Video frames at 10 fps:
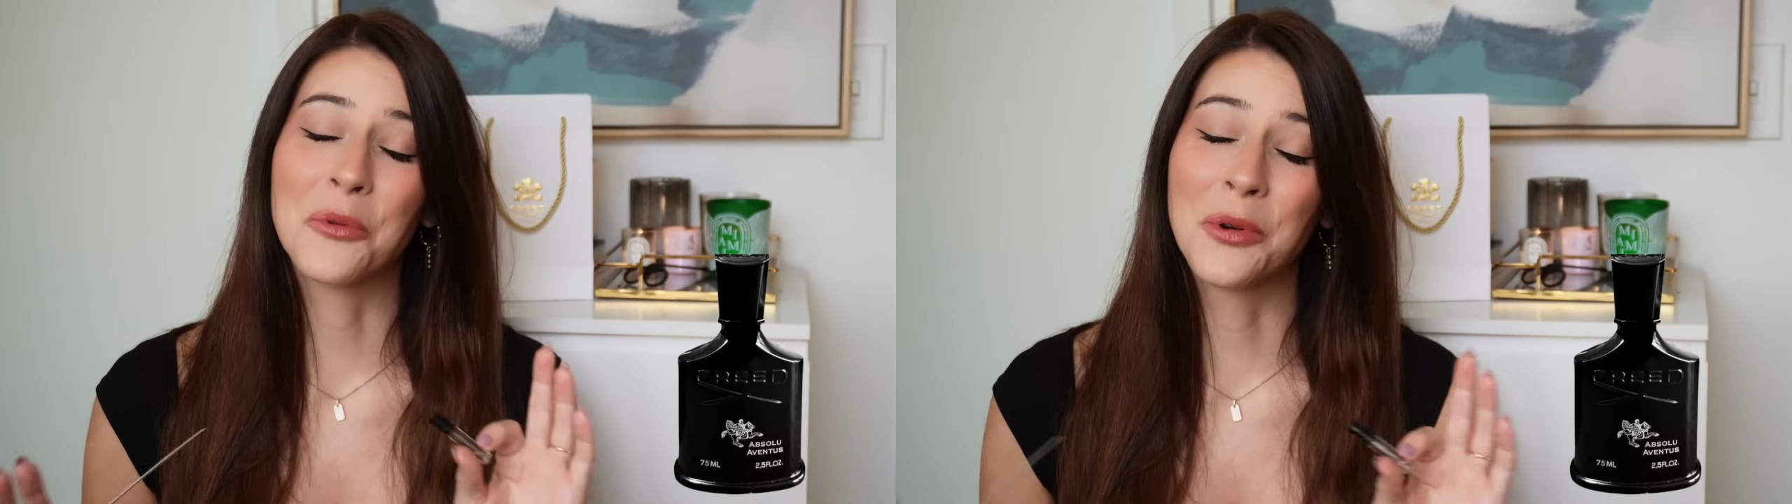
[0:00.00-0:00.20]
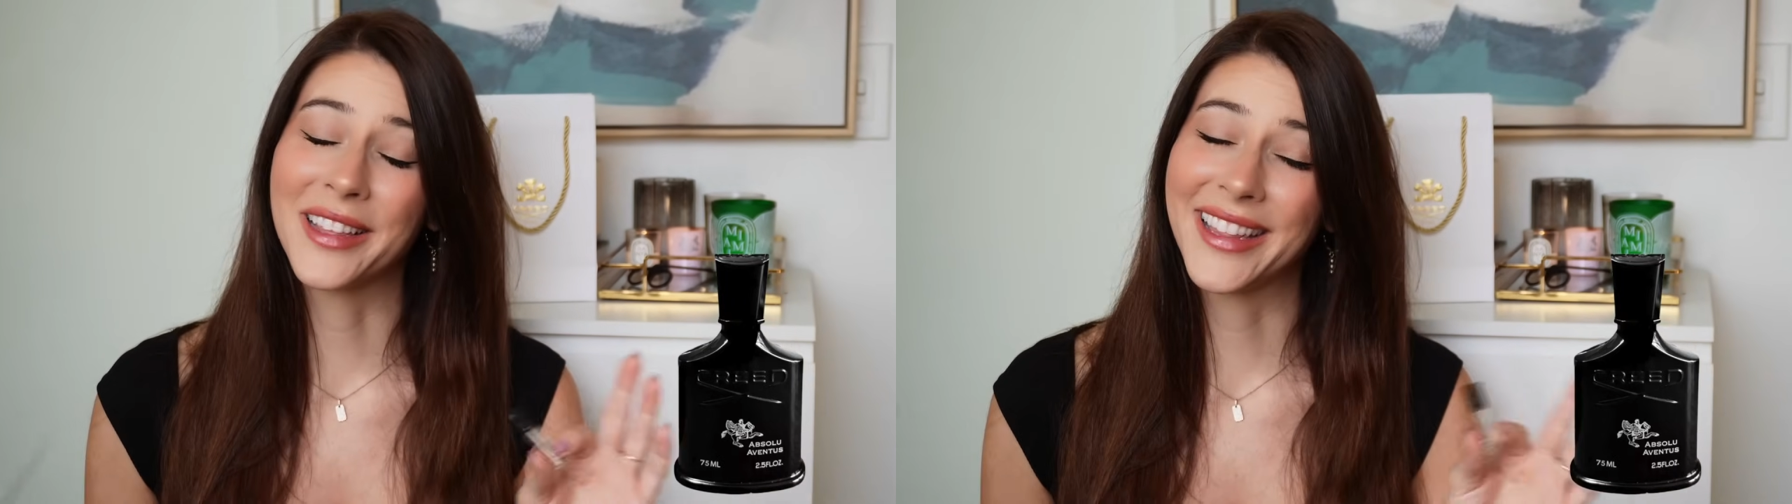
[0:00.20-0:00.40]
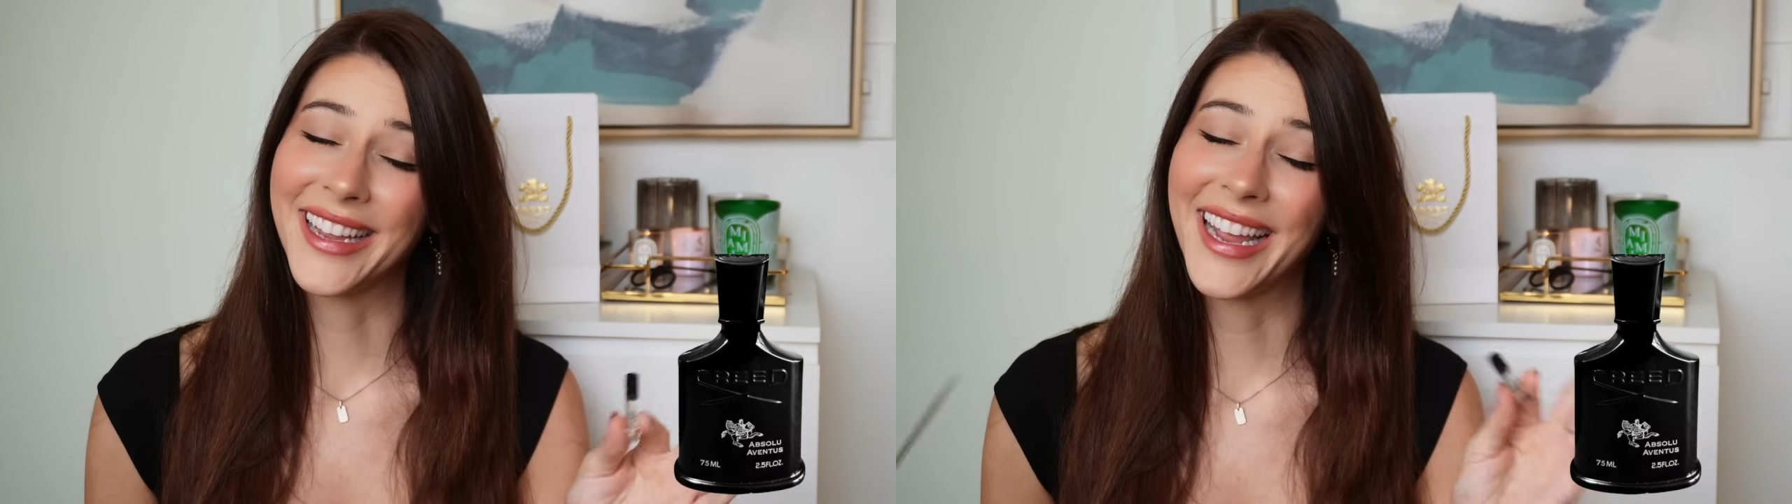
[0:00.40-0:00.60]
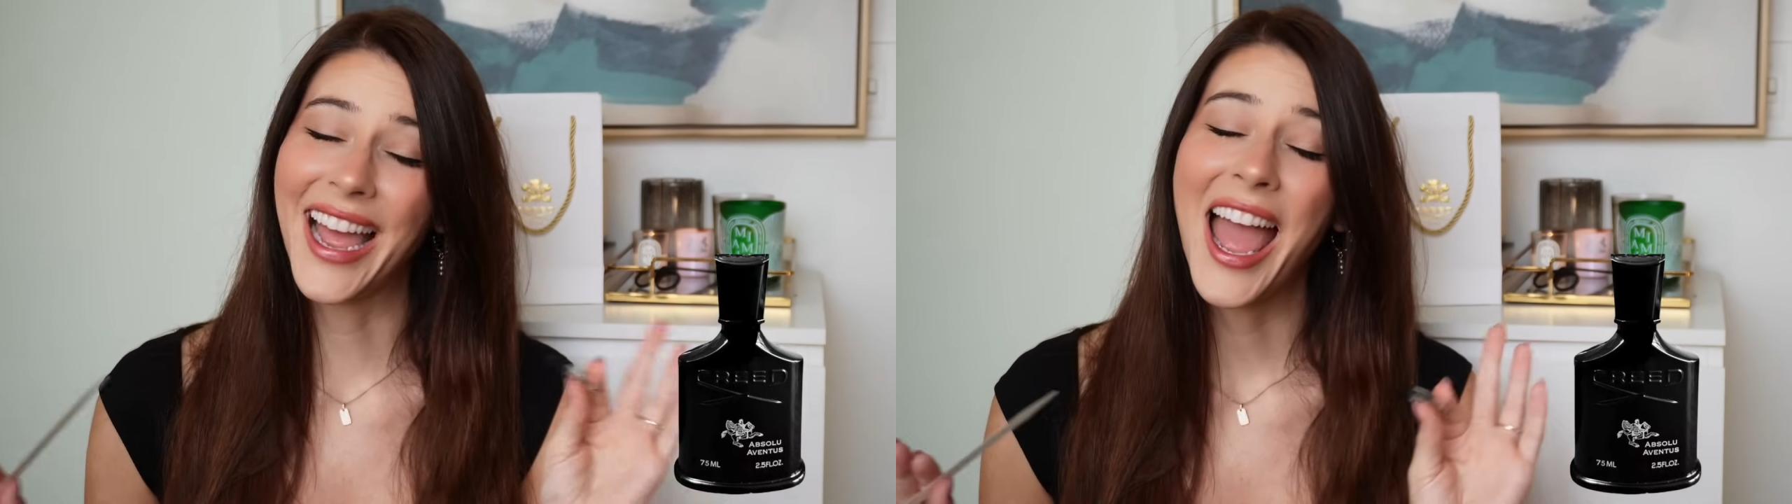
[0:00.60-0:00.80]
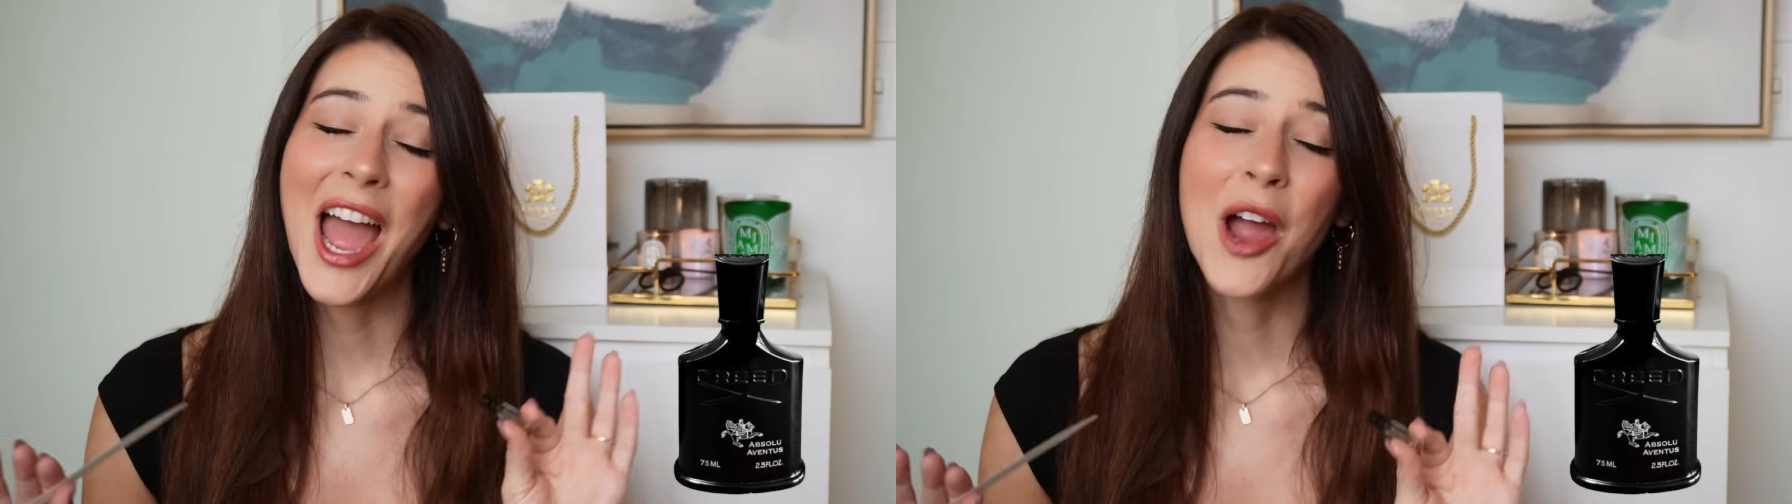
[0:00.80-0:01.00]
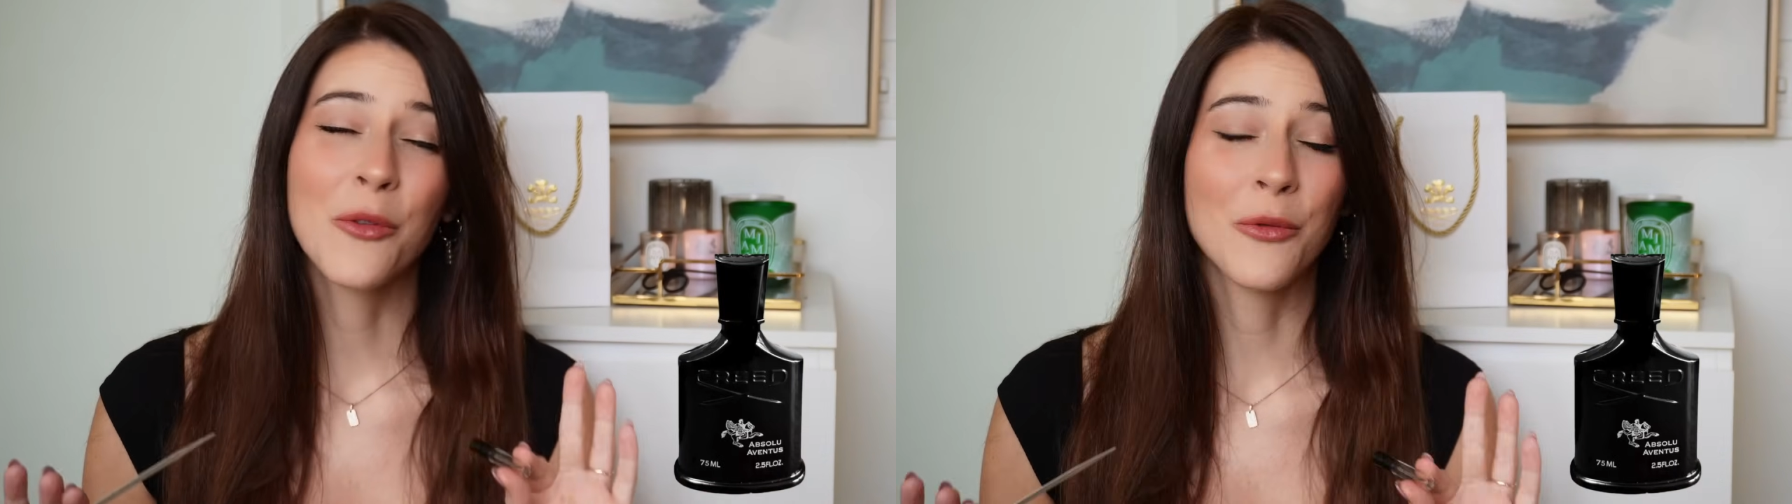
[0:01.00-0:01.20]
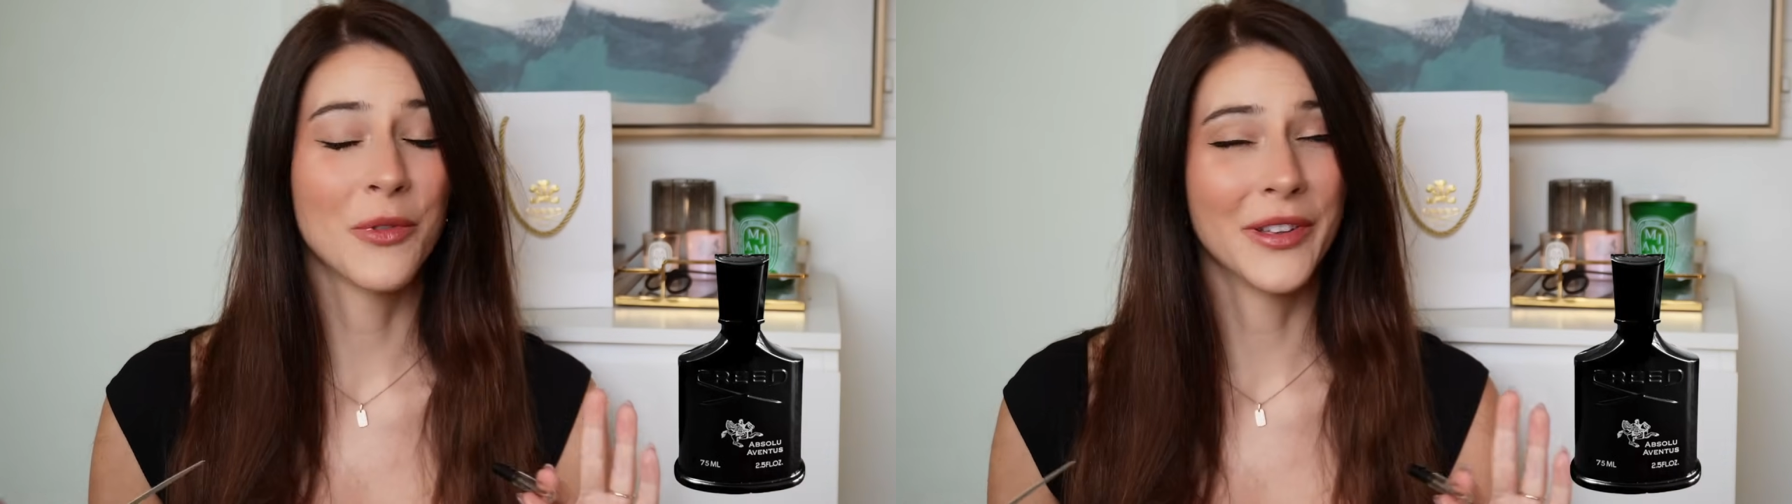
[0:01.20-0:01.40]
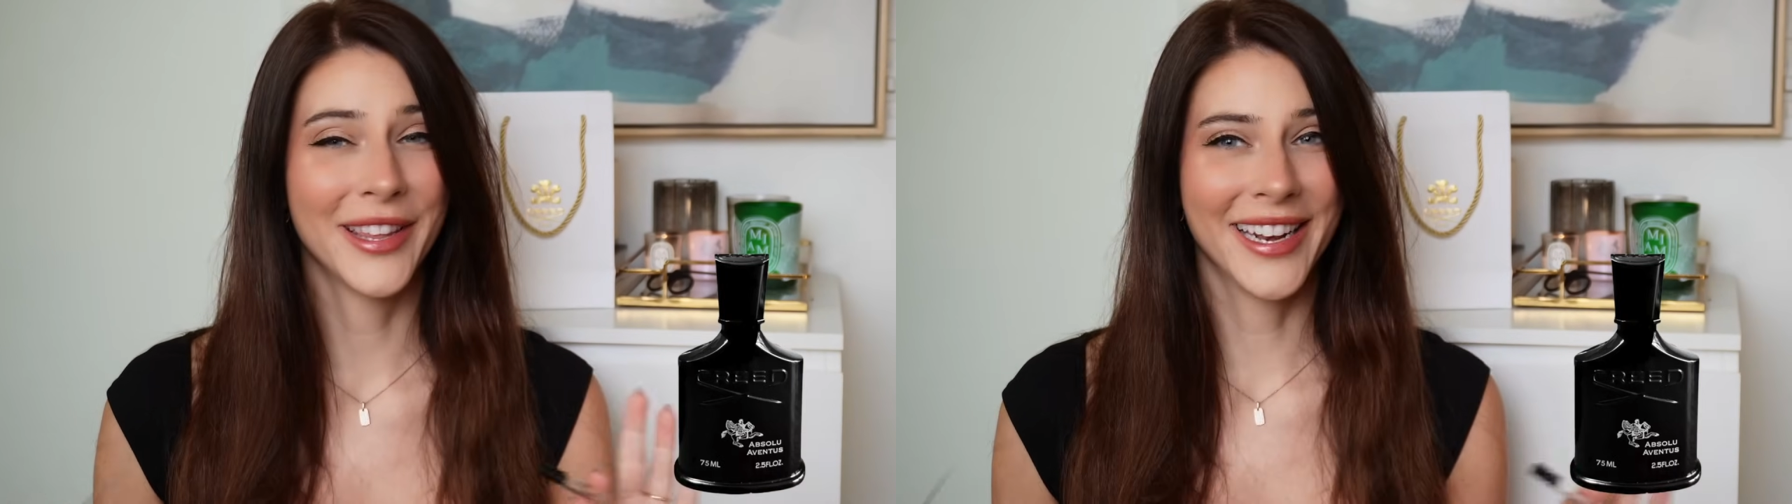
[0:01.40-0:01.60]
really,
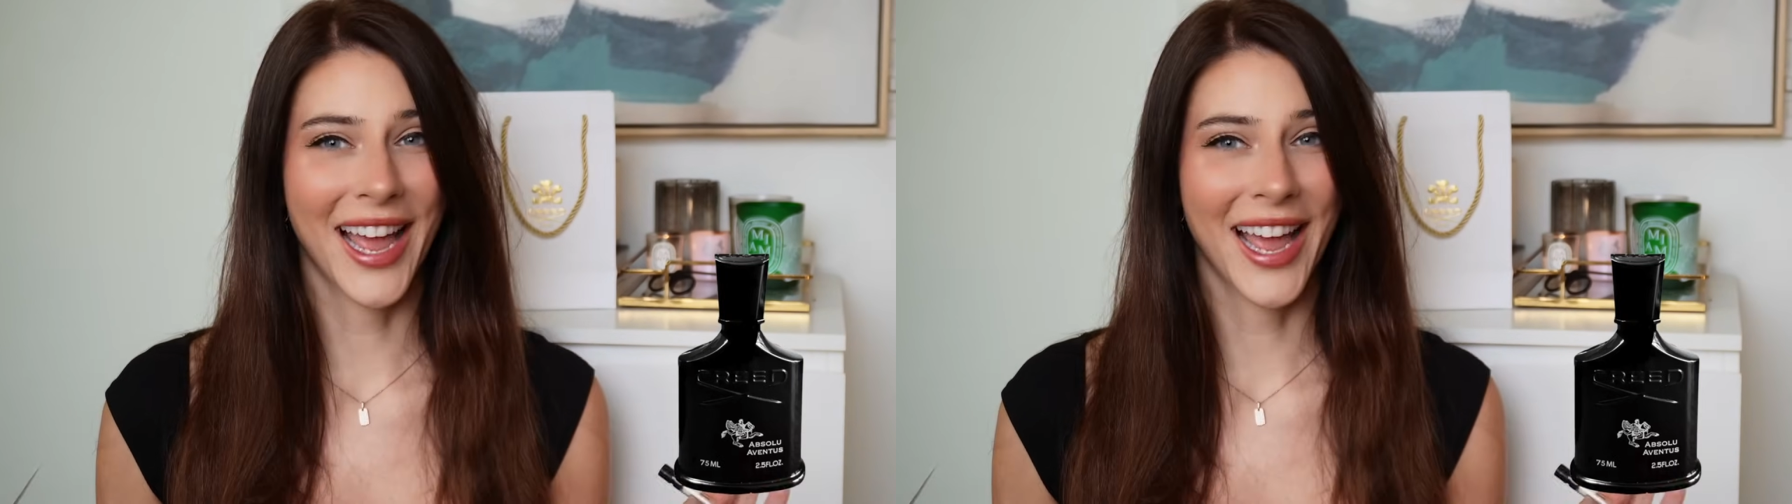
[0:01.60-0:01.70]
really